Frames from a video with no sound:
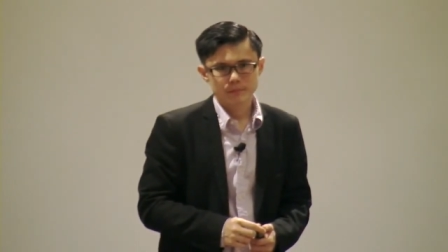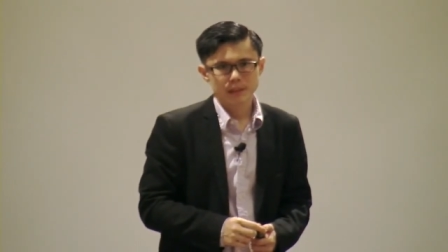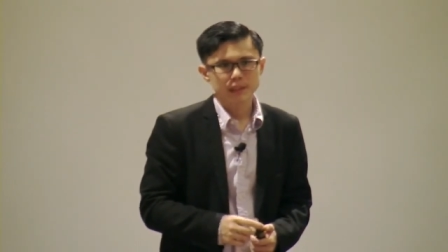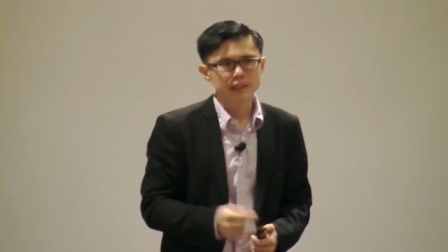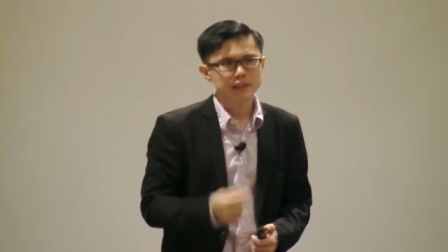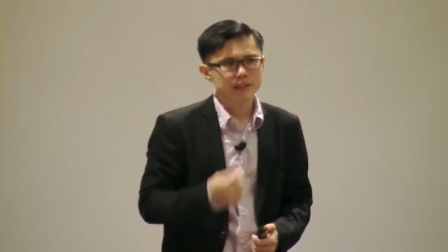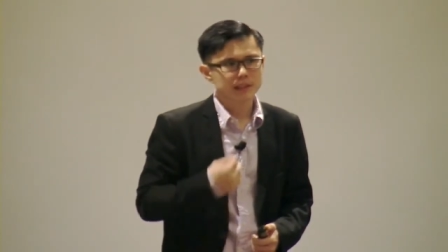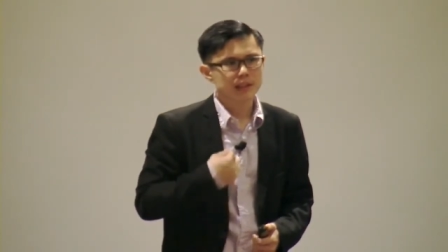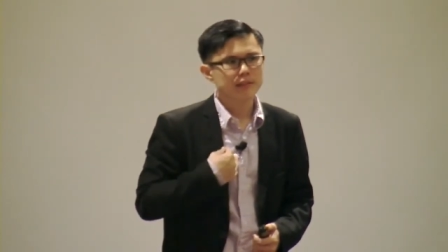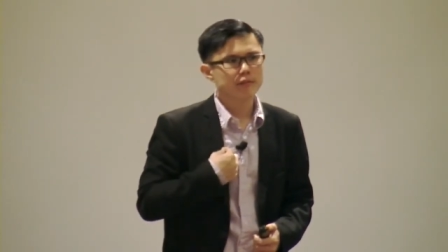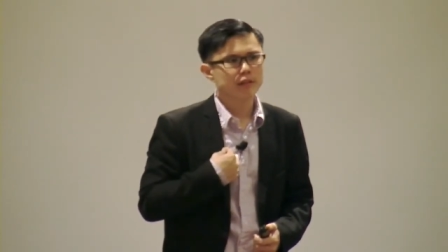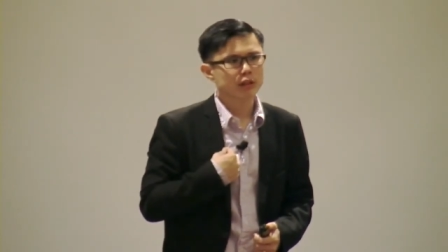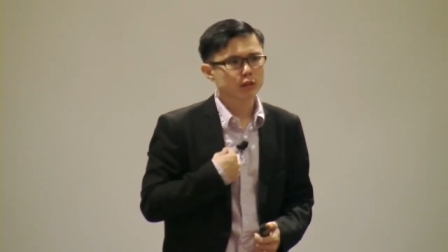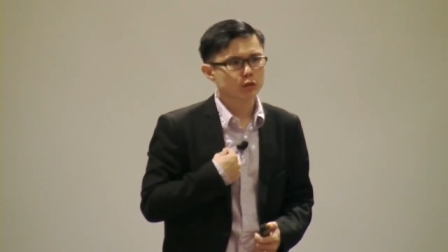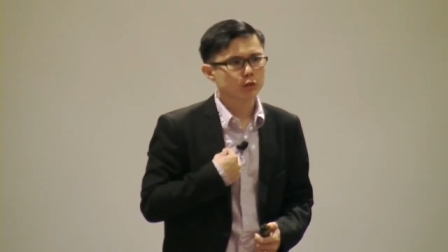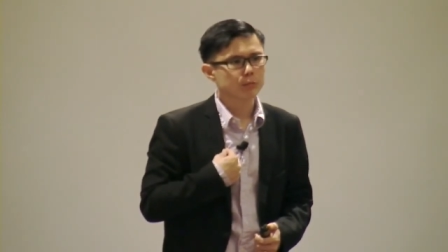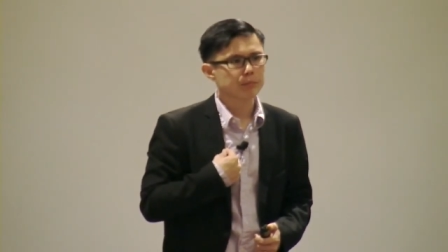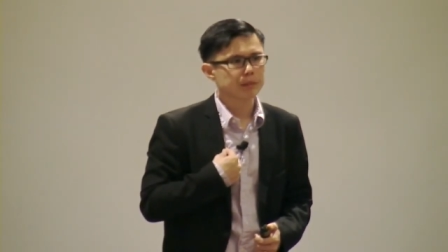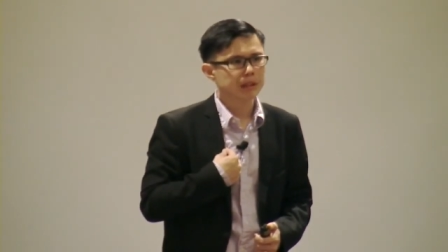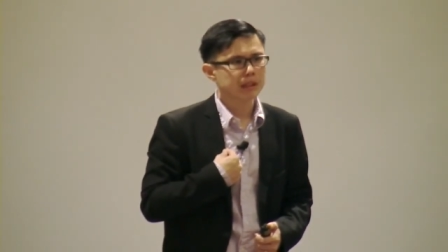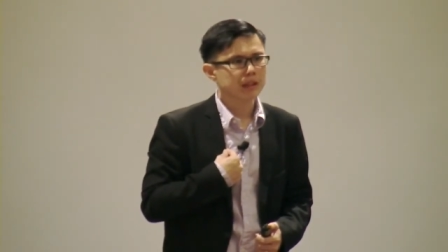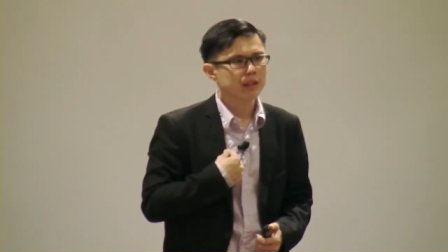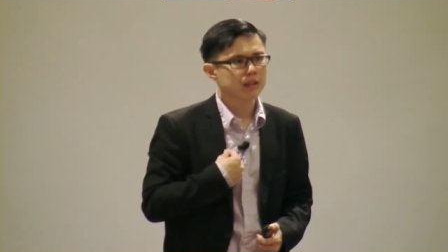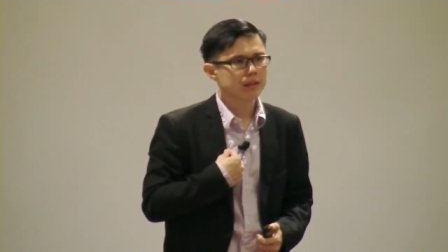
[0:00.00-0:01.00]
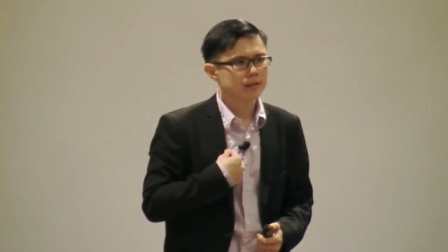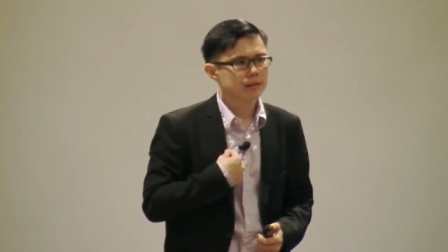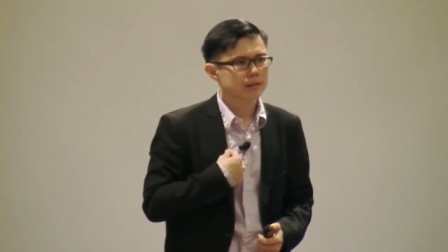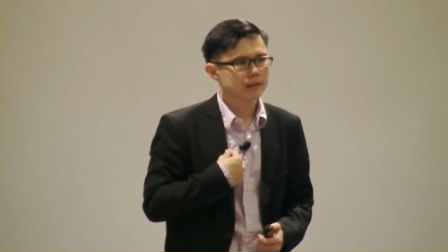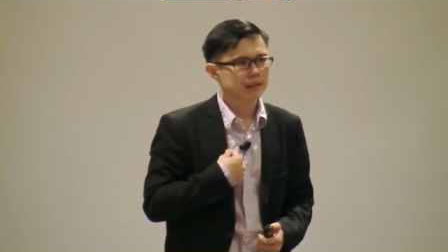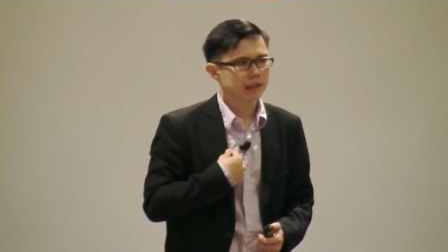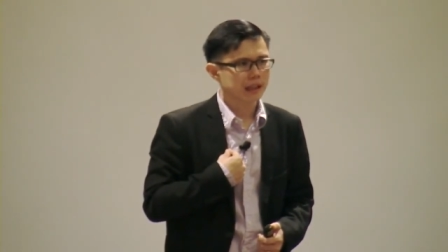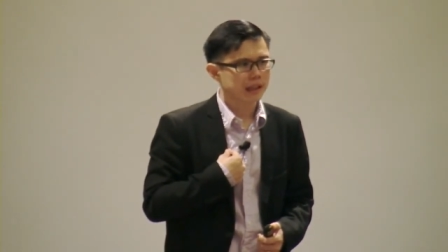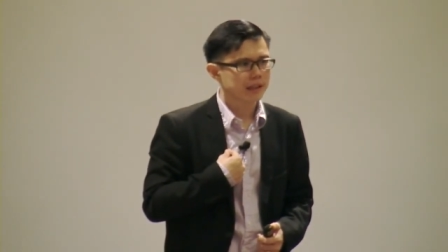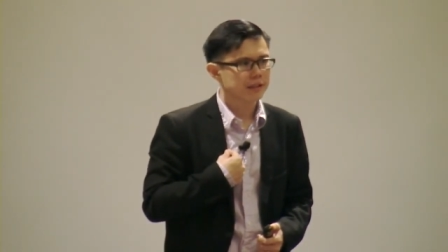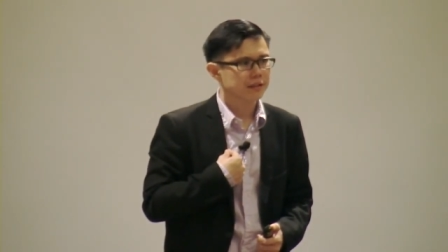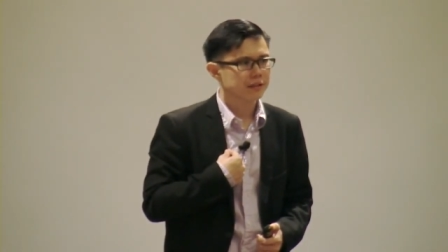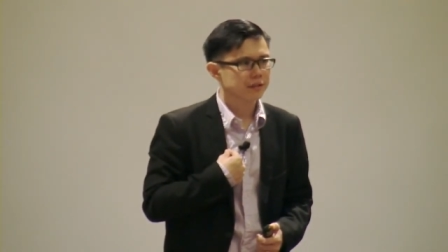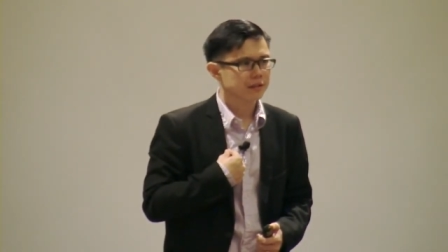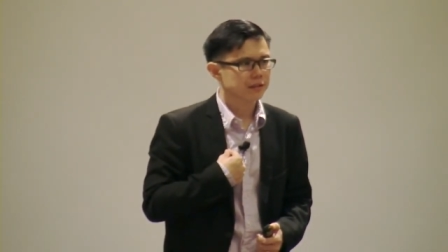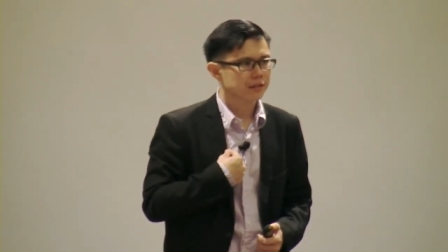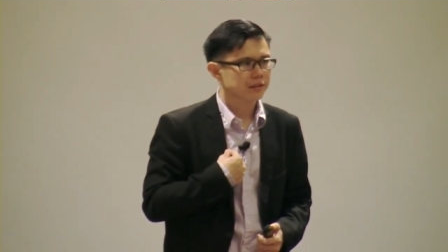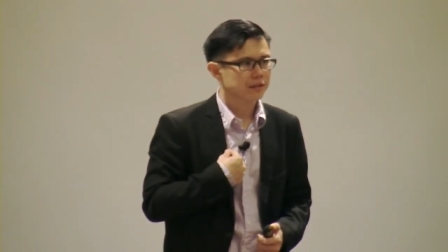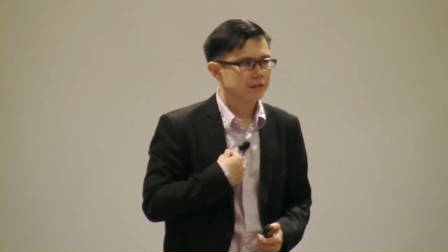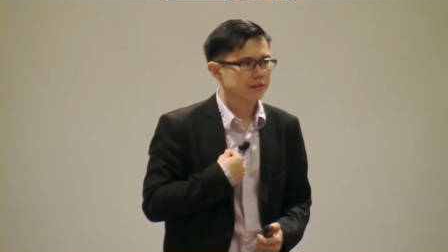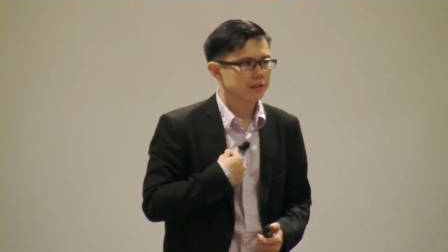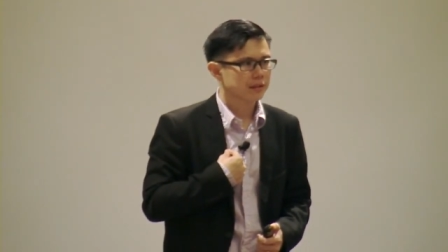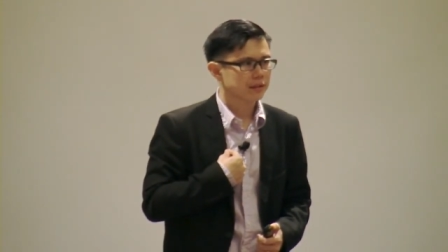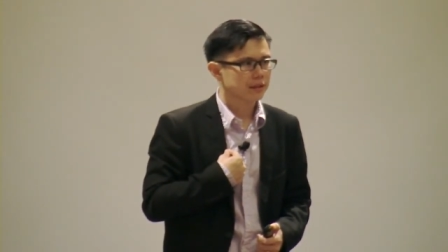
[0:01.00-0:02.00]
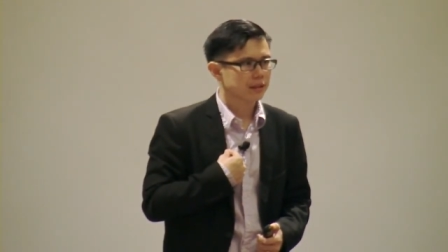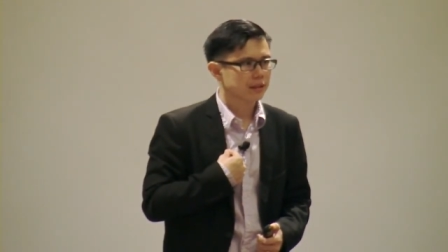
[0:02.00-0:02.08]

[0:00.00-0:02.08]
It is given to me Yes.